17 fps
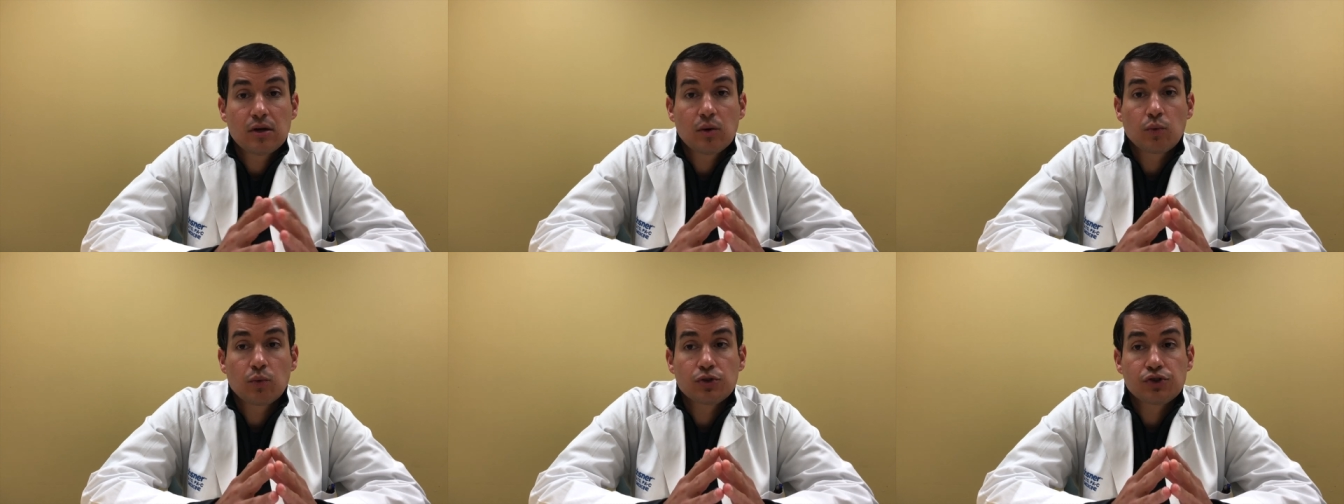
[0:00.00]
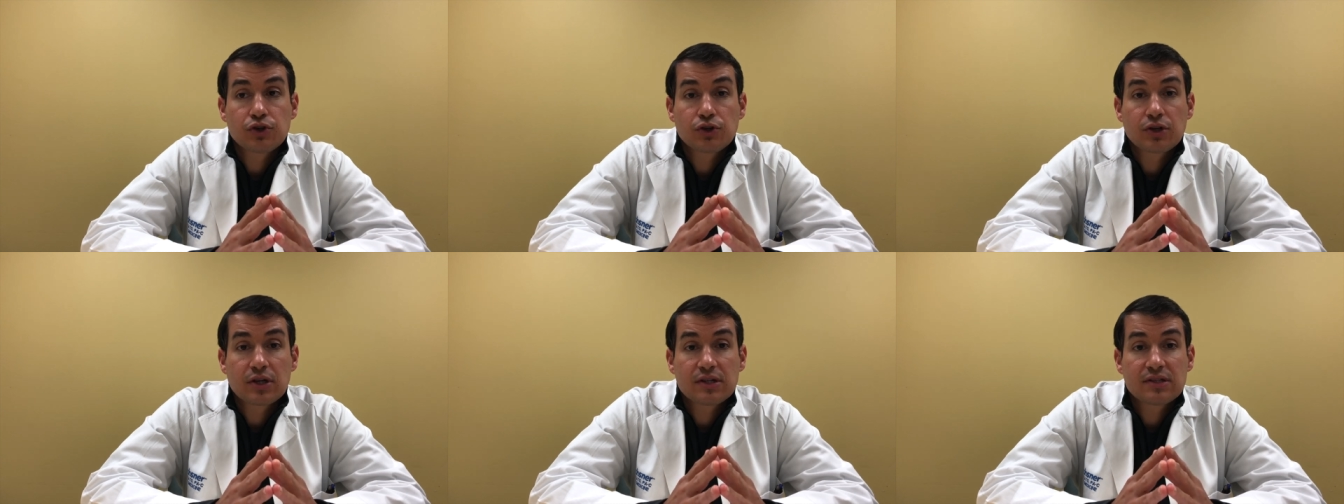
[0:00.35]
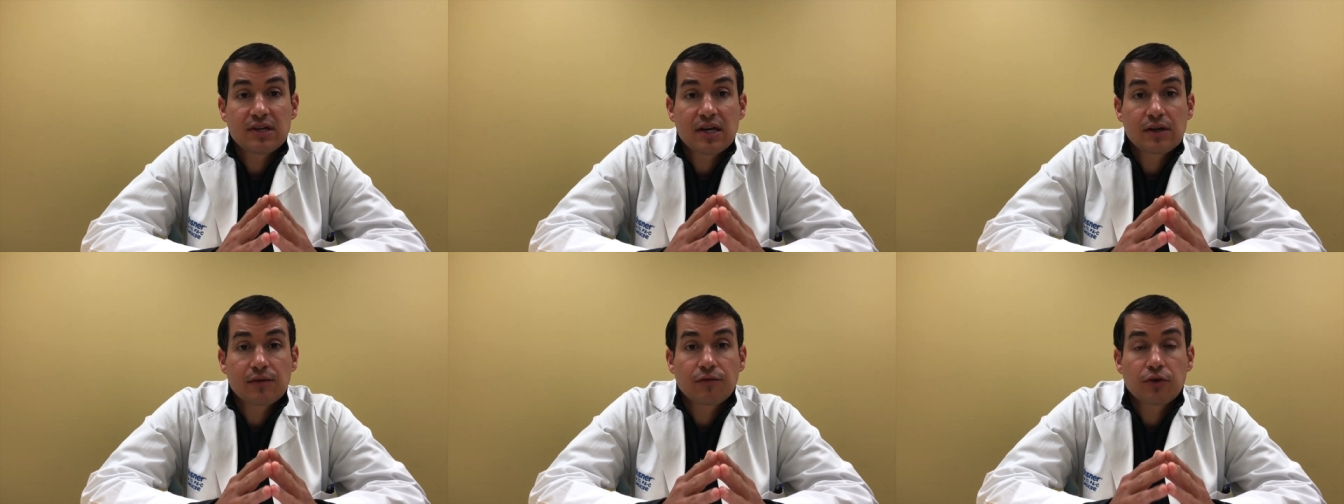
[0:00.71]
which you're going to
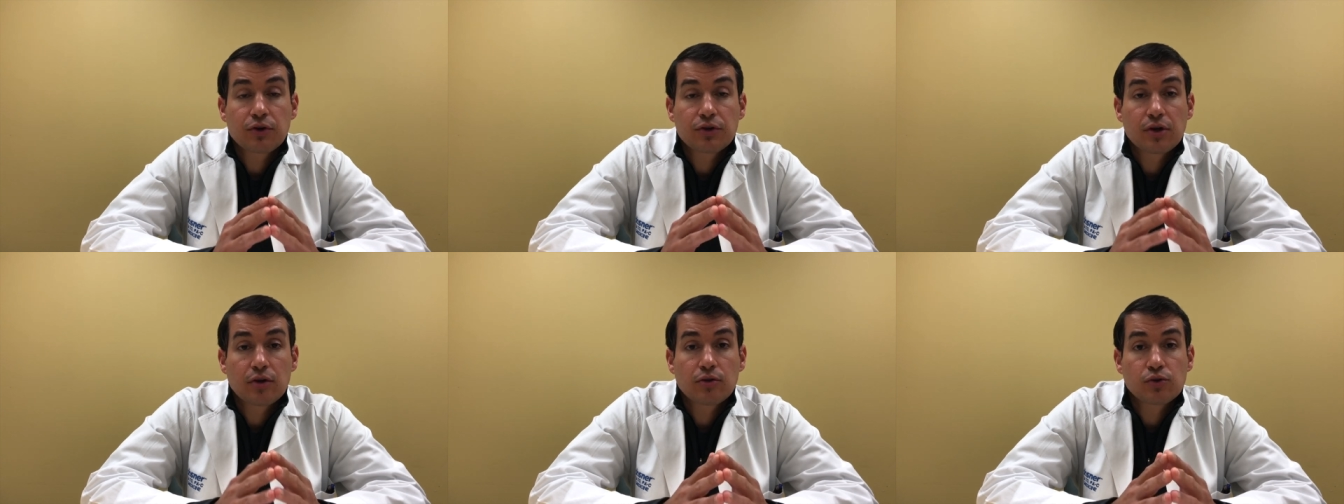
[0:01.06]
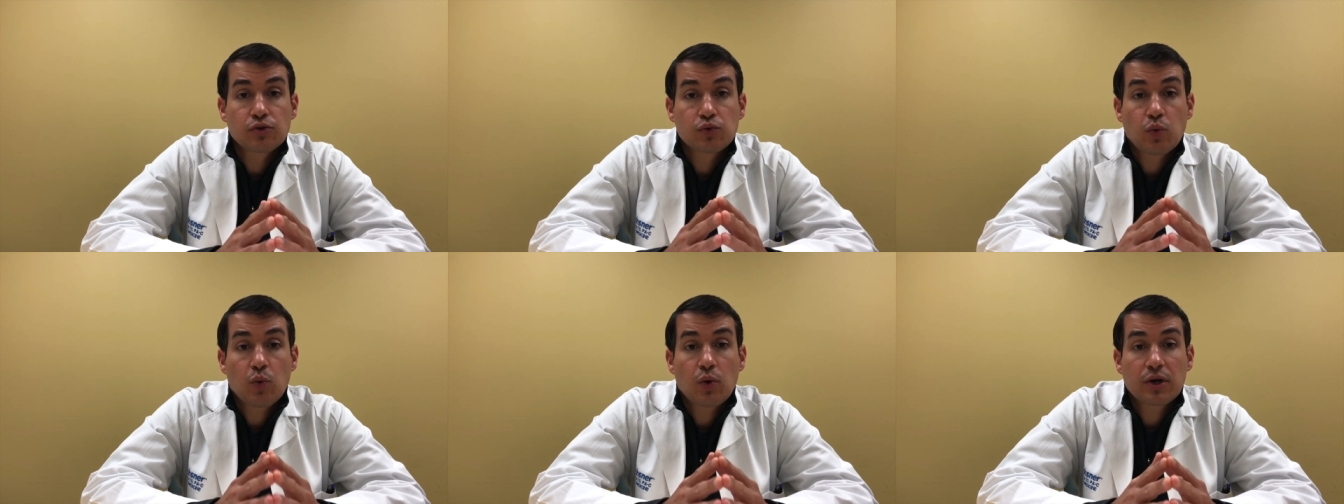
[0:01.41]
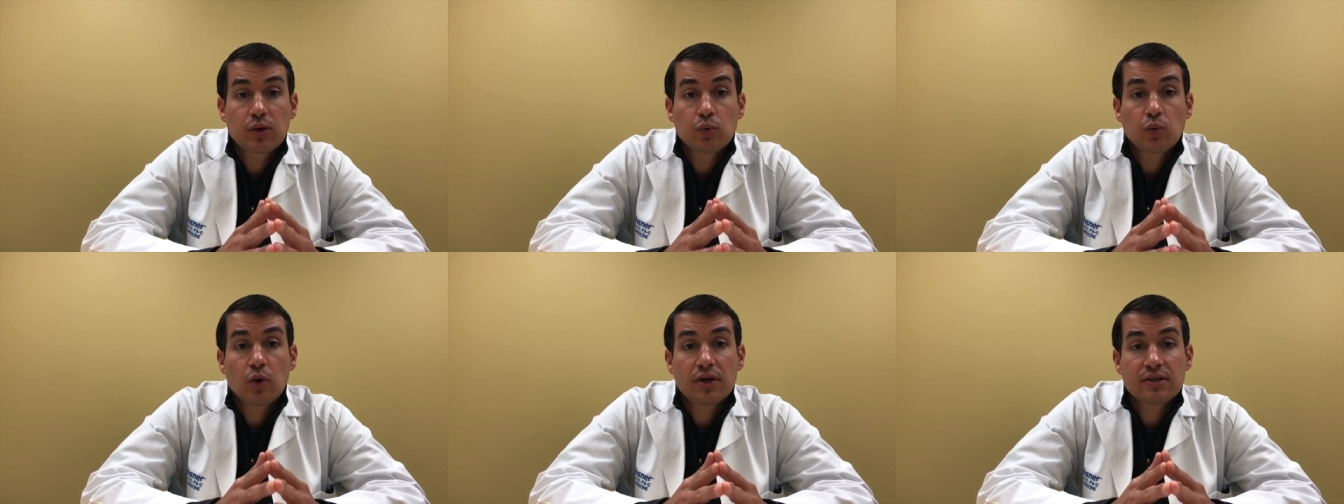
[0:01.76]
take for another
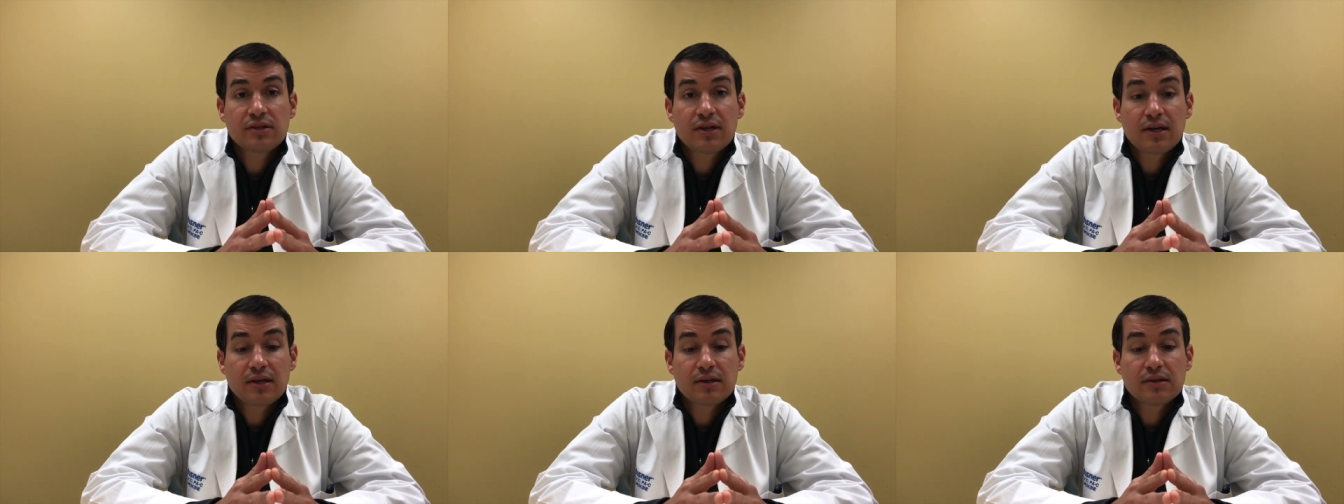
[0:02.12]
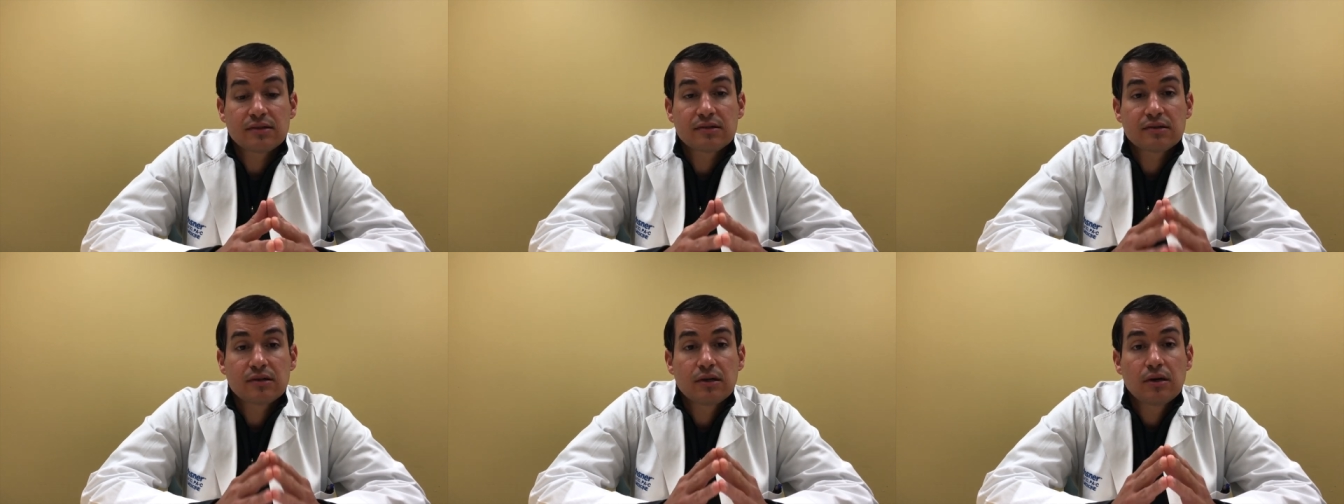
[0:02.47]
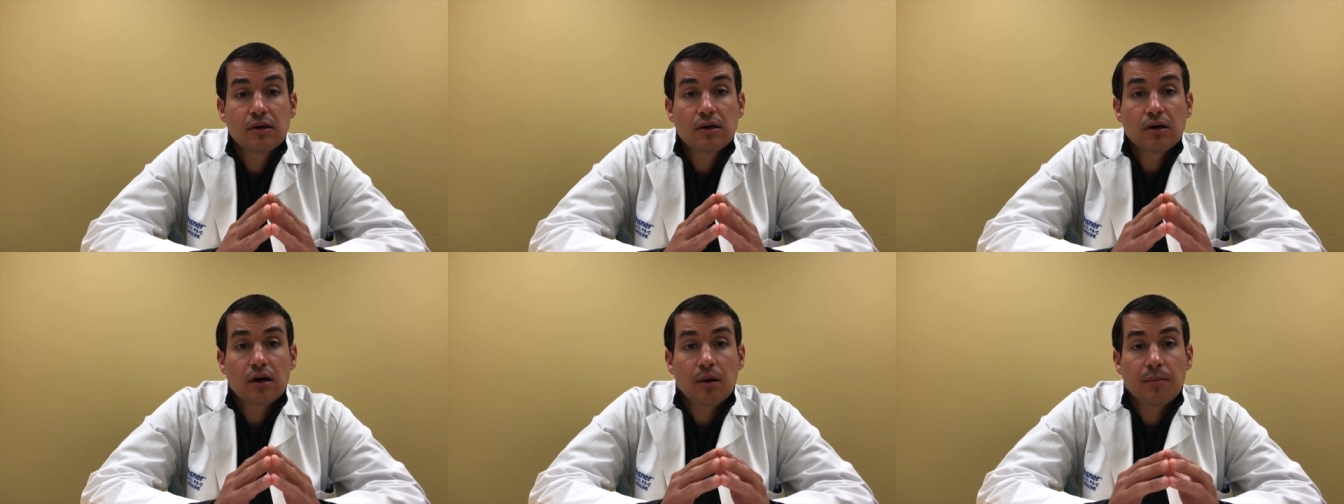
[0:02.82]
21 days,
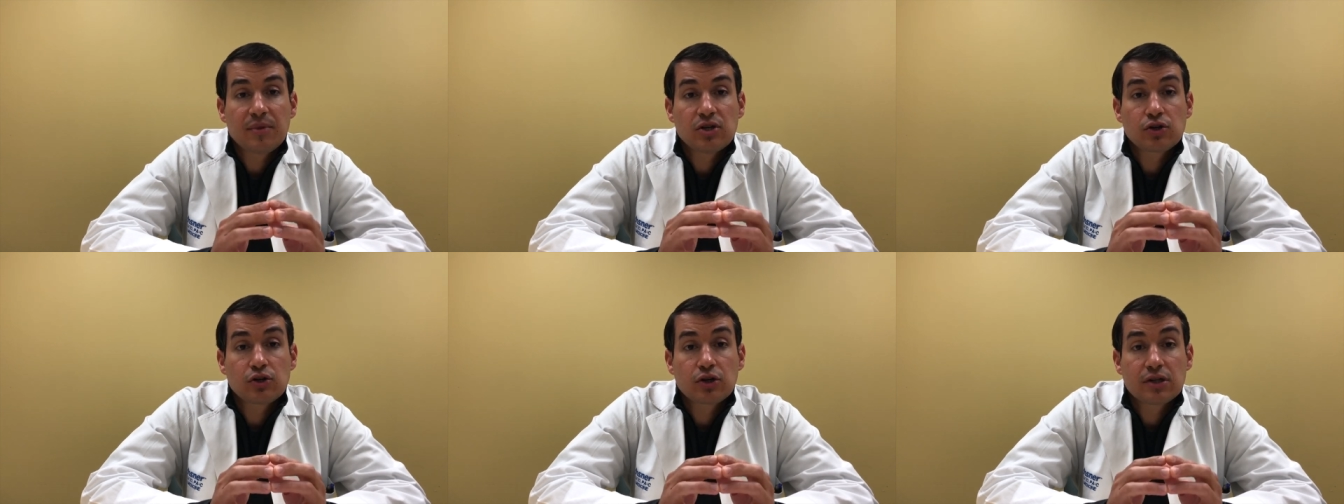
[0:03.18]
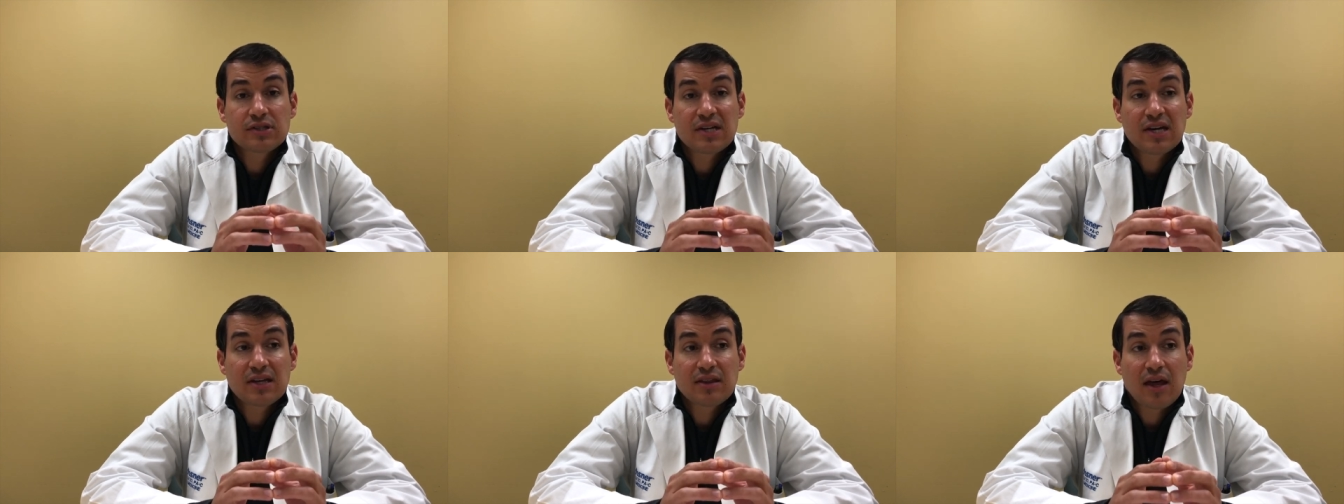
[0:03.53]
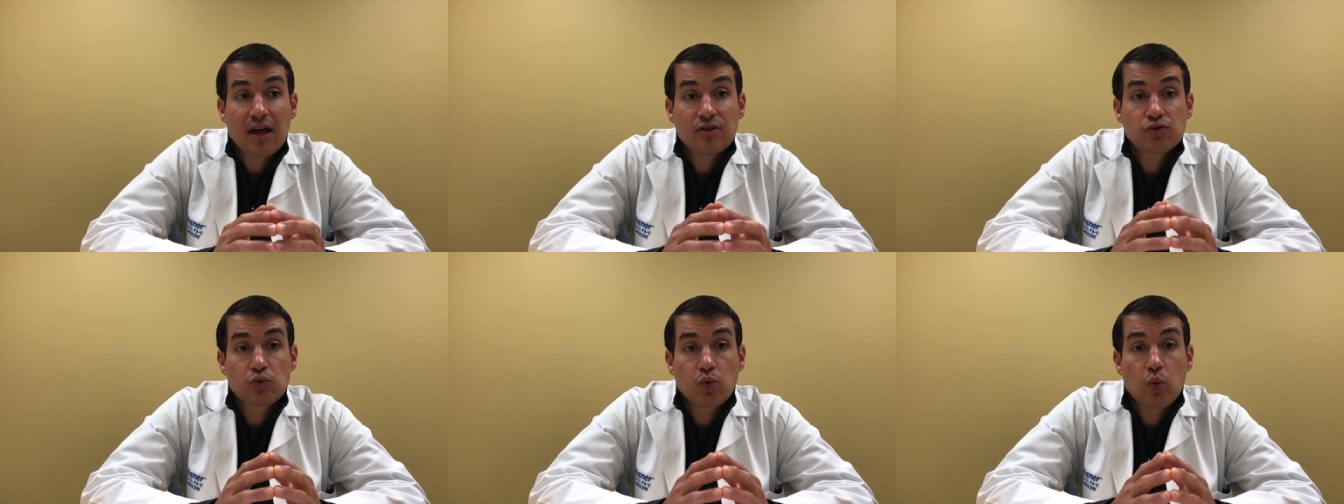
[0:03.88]
and you're going to take
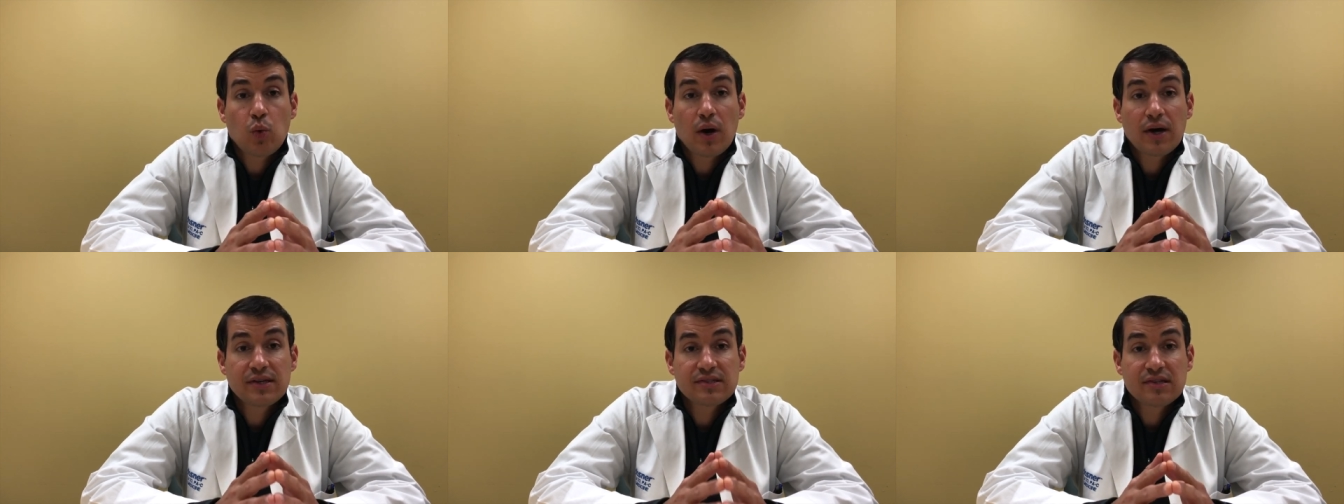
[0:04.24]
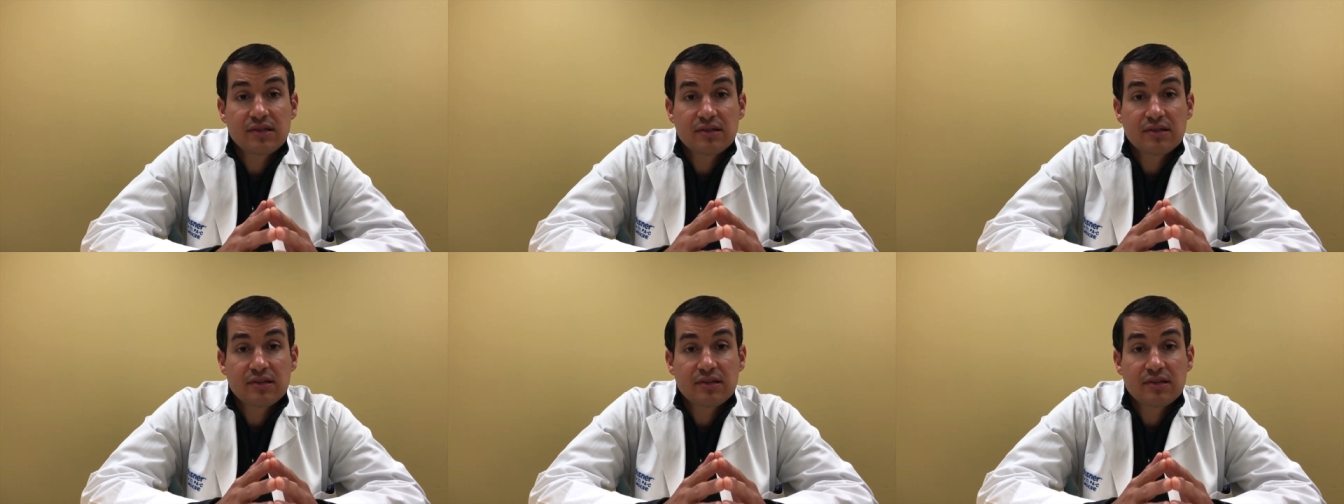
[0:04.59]
that twice a